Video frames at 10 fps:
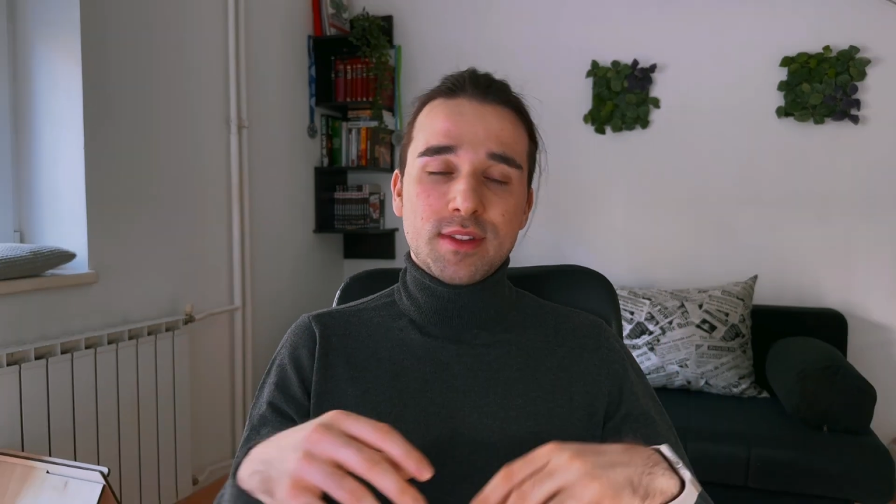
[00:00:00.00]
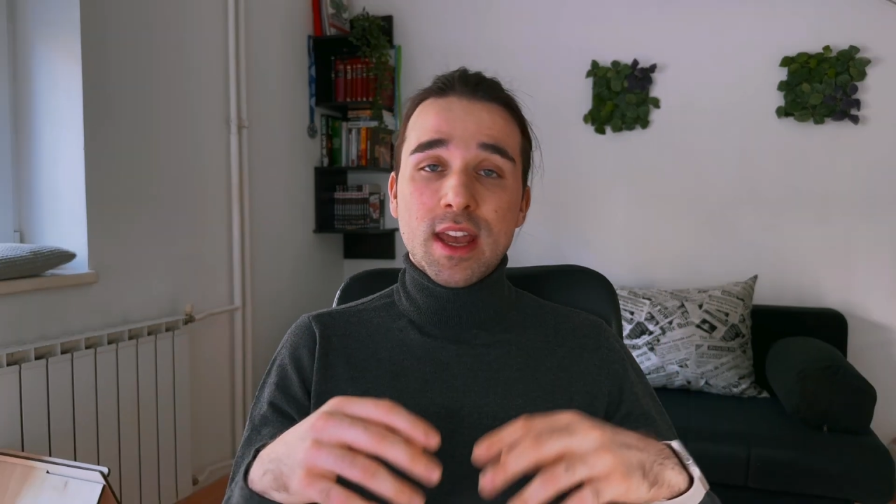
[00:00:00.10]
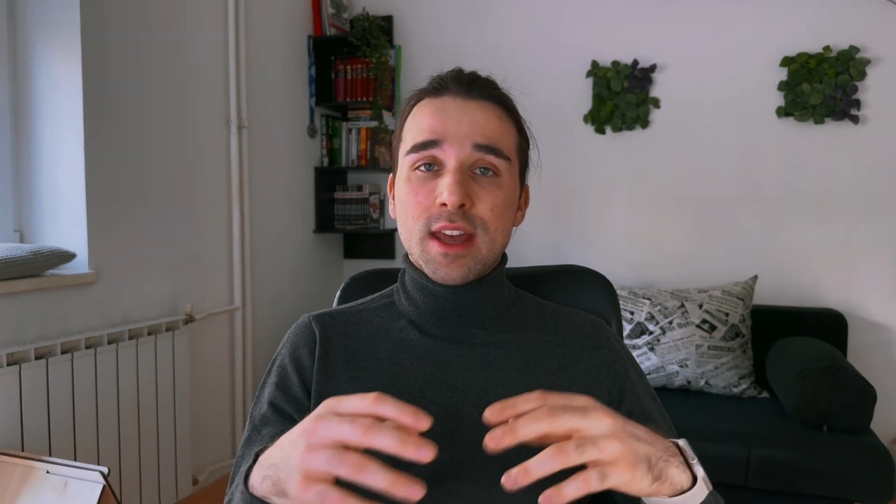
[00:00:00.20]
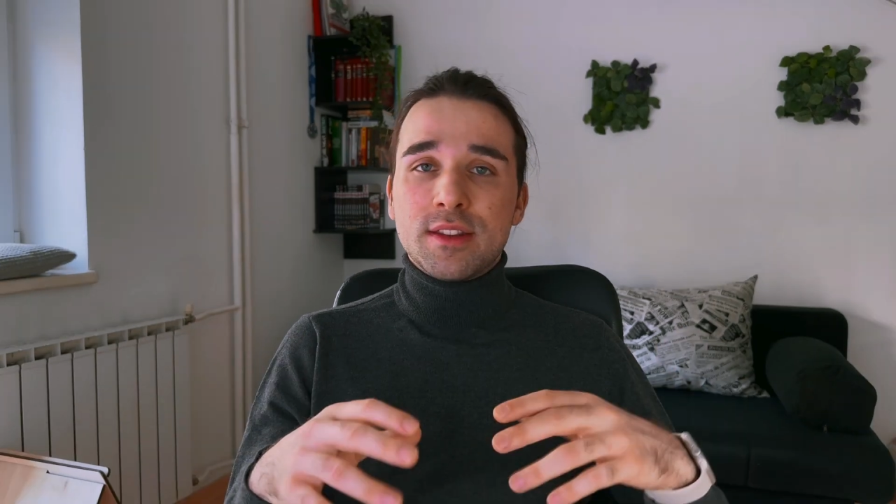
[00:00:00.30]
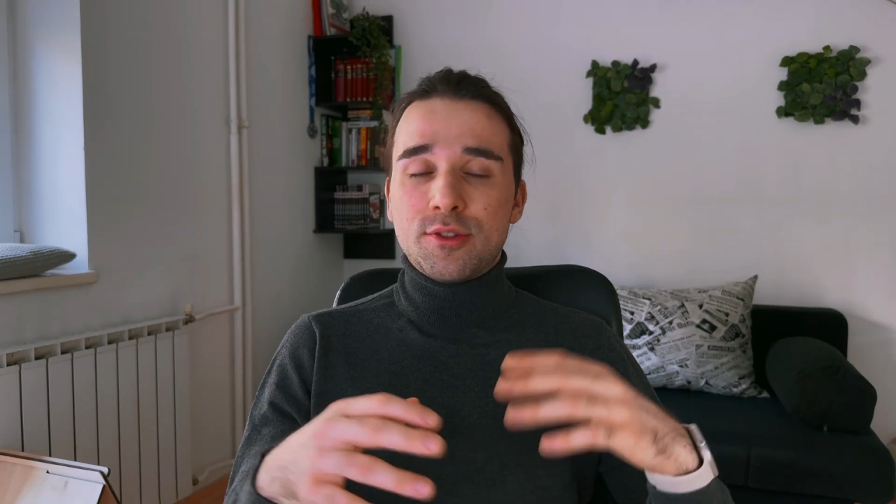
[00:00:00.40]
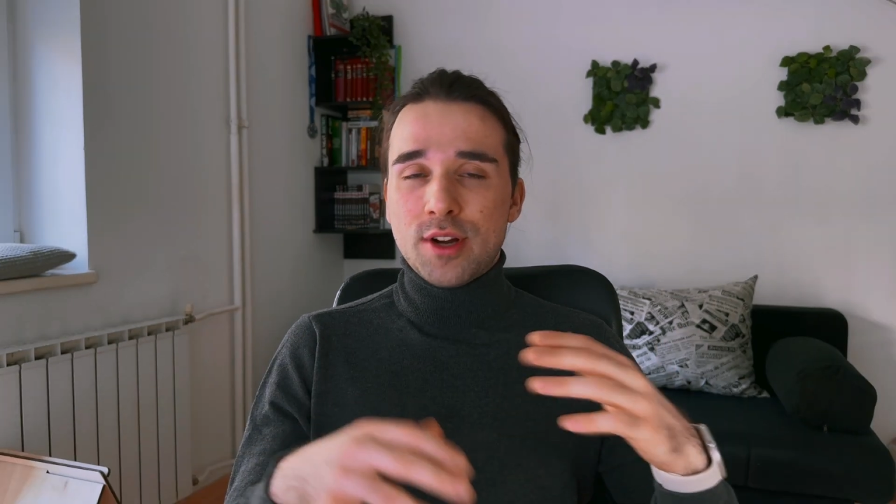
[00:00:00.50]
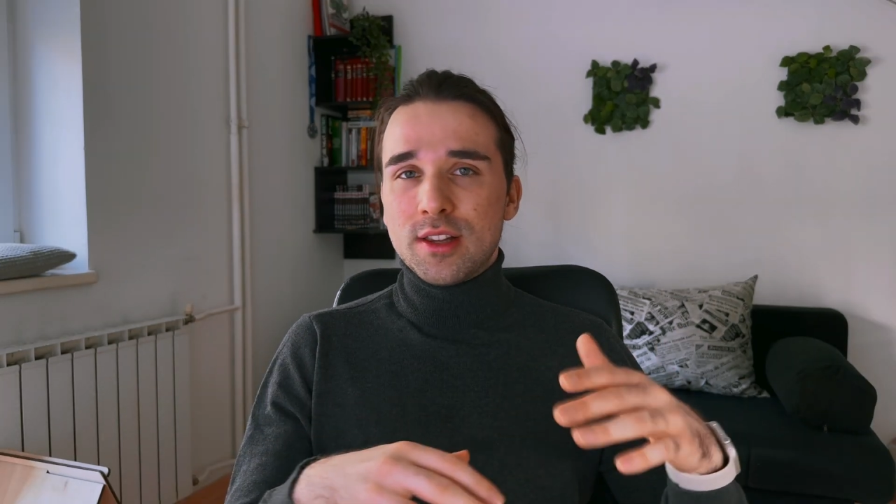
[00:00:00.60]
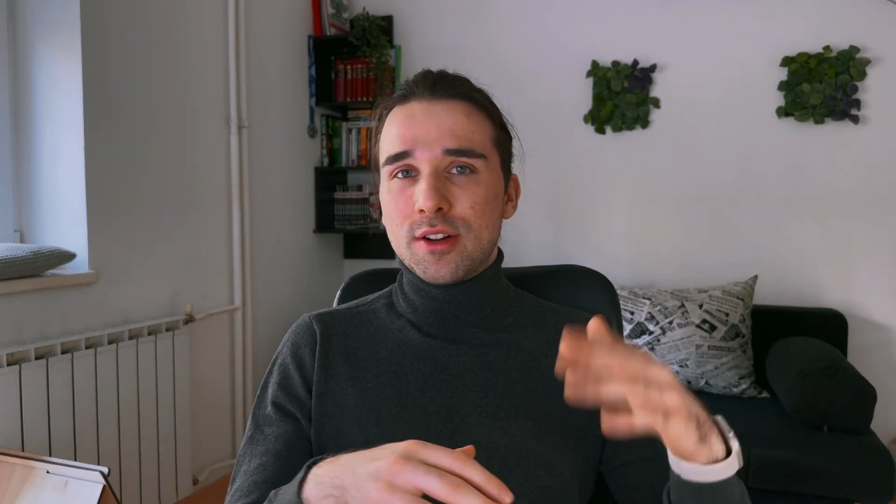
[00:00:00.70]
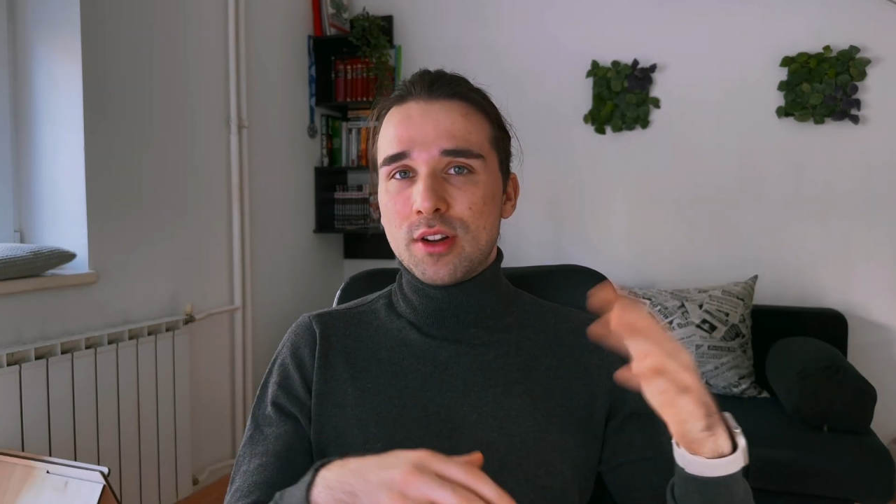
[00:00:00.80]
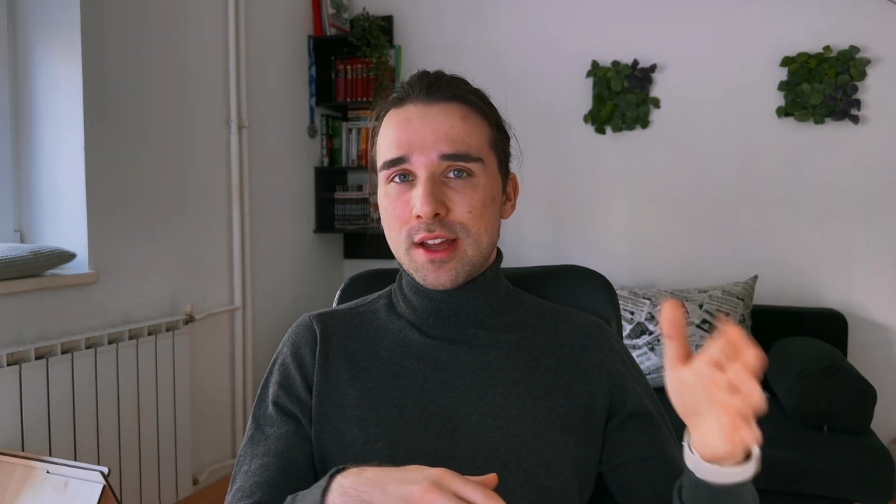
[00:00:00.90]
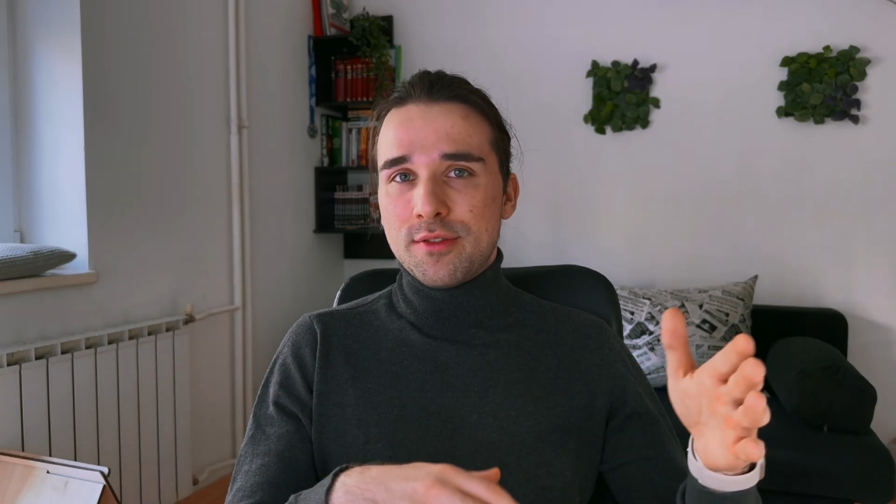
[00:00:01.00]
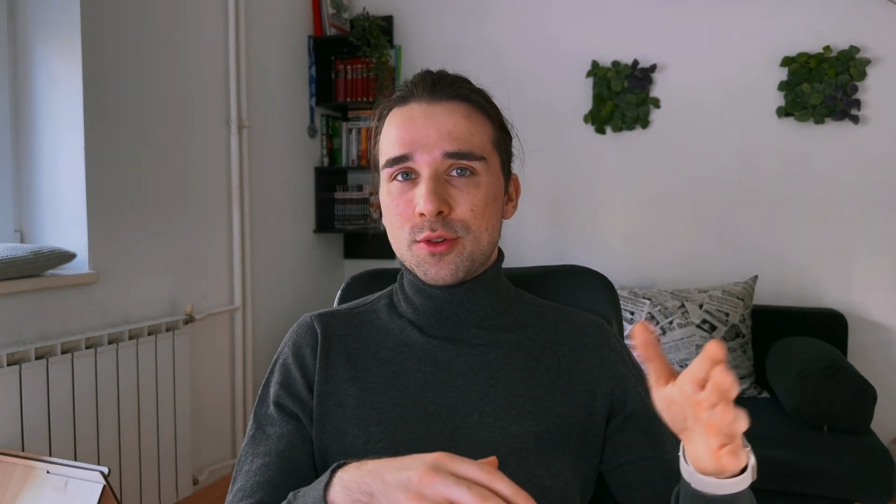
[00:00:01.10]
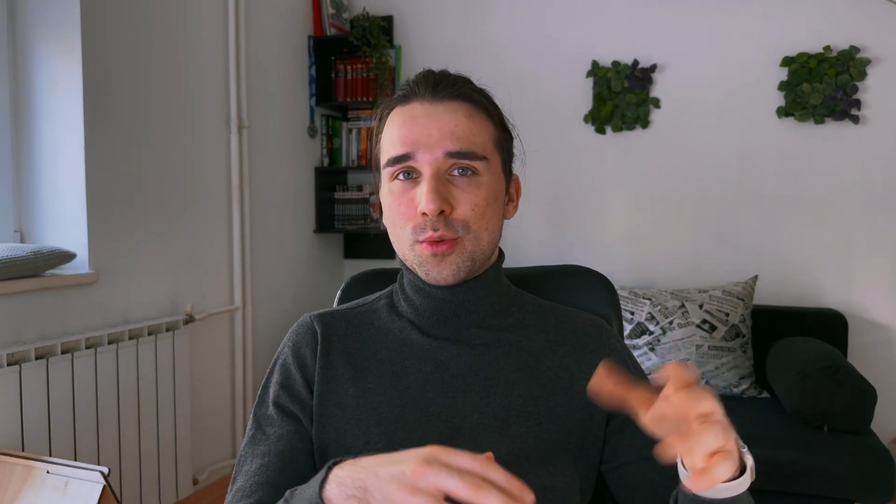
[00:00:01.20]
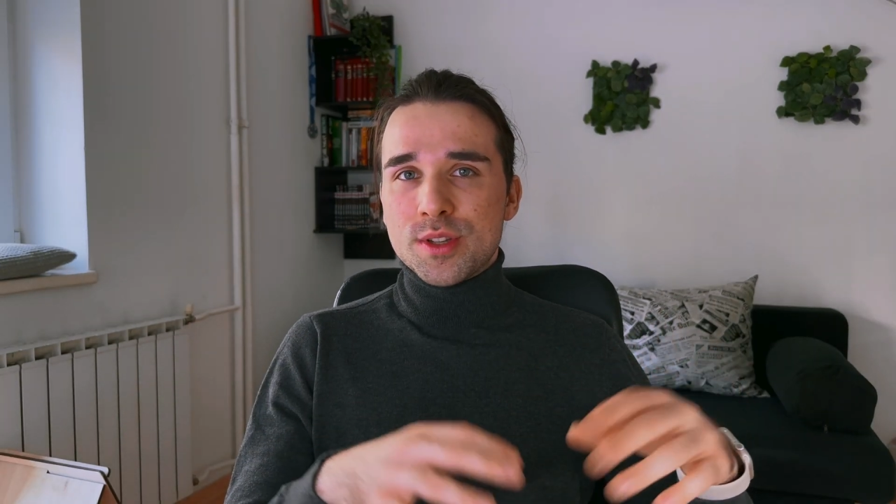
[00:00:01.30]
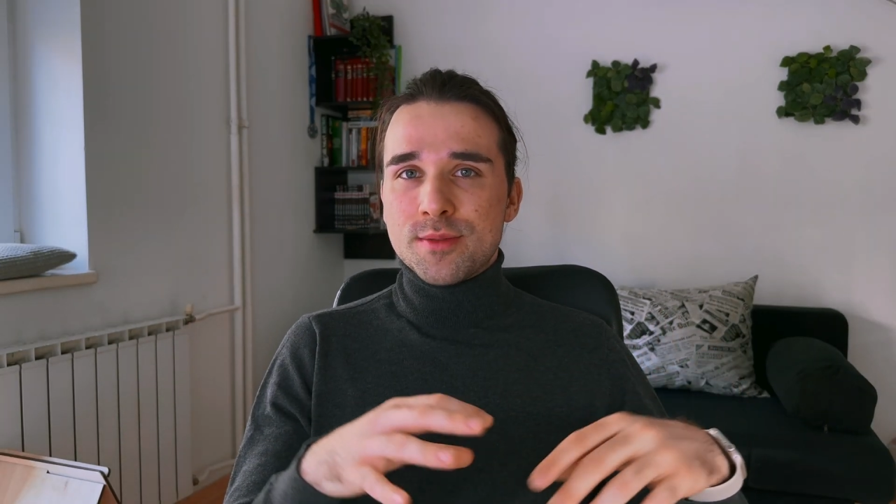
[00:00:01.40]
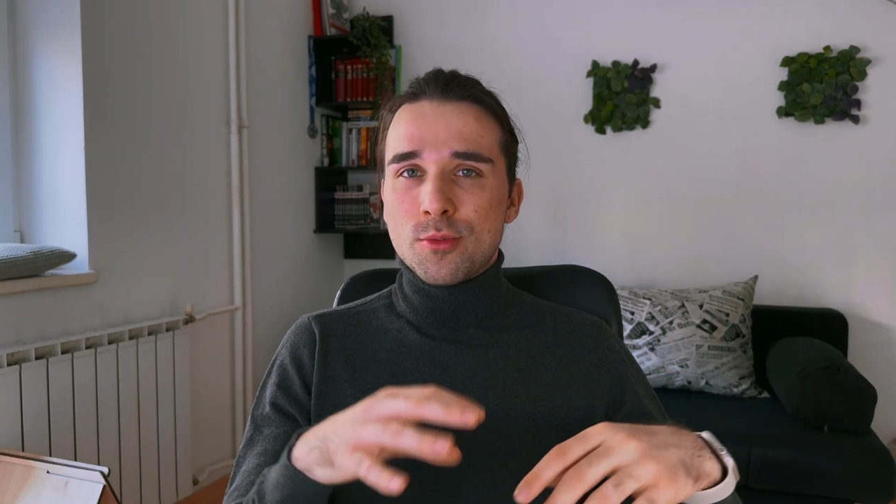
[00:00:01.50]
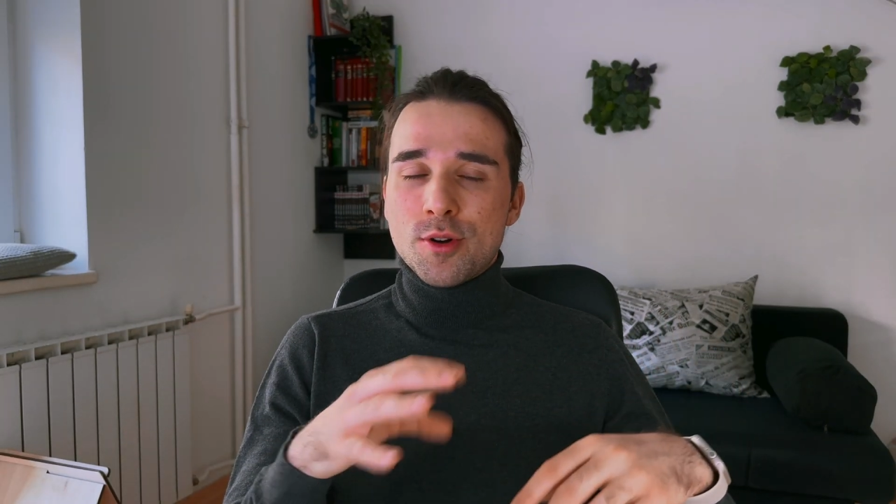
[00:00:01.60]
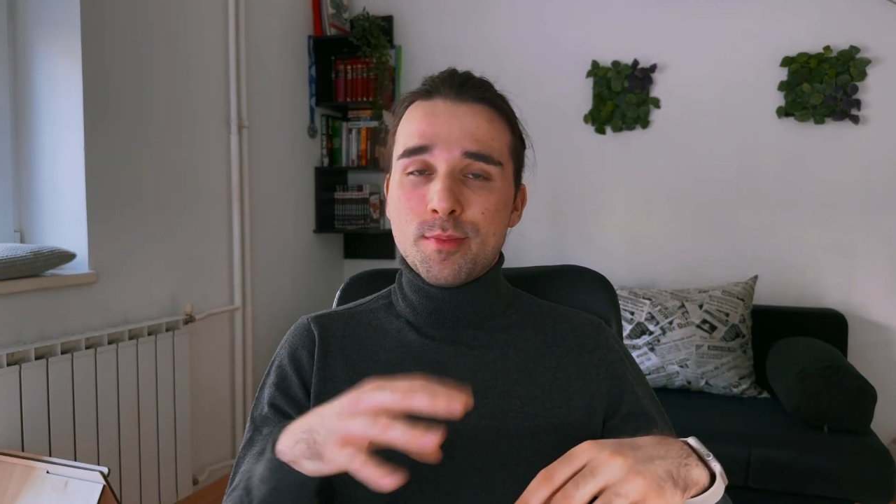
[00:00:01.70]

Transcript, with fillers: and the regular 11 was a more